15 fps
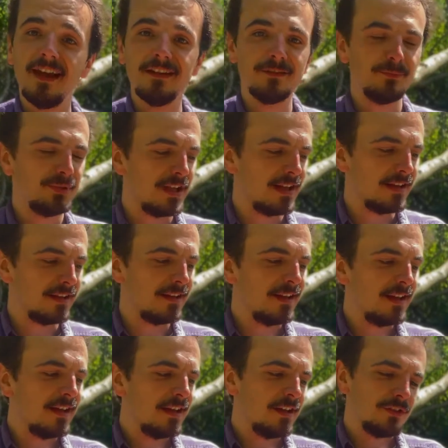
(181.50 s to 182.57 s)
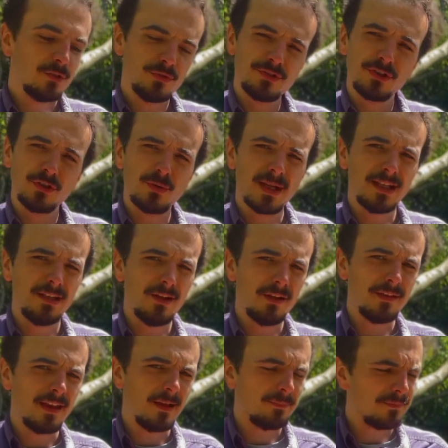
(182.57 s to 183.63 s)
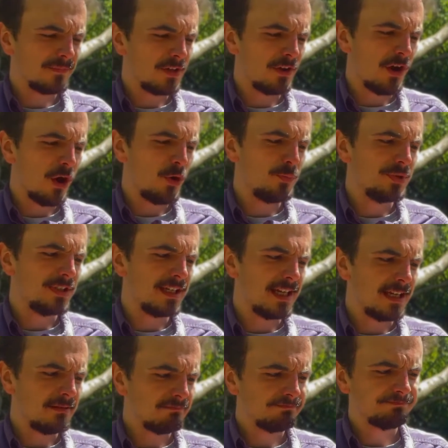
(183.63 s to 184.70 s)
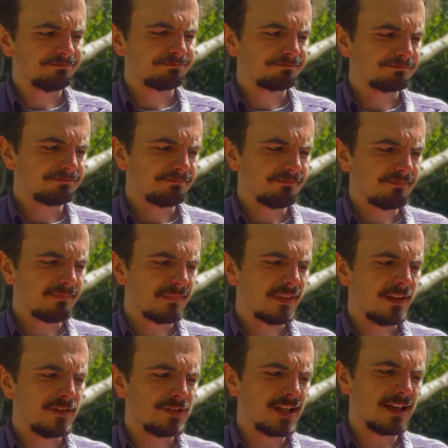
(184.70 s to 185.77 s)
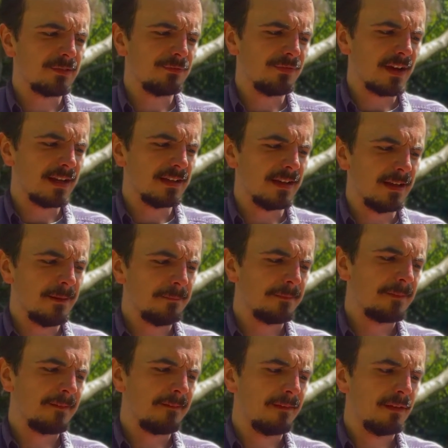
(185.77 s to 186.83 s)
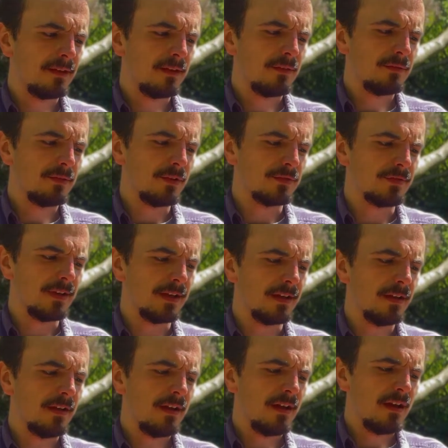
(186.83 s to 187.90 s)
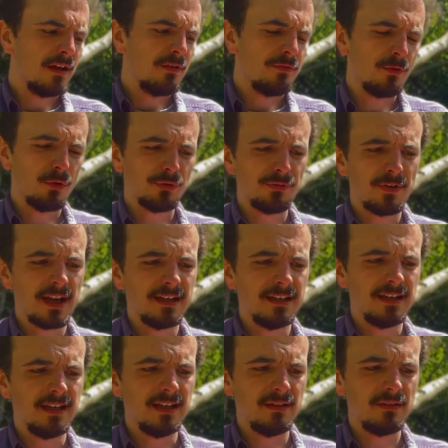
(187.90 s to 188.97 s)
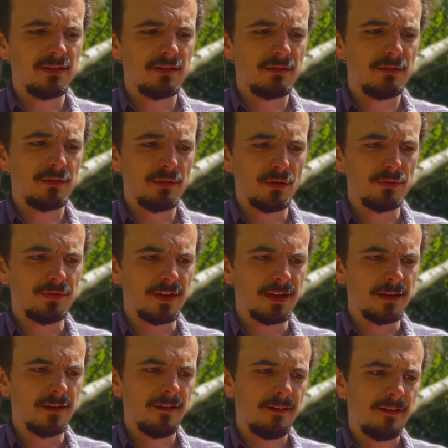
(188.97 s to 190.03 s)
to play in. So we're just going to quickly learn that. You got open D, 2nd fret D, 1st finger, 4th fret D, 3rd finger,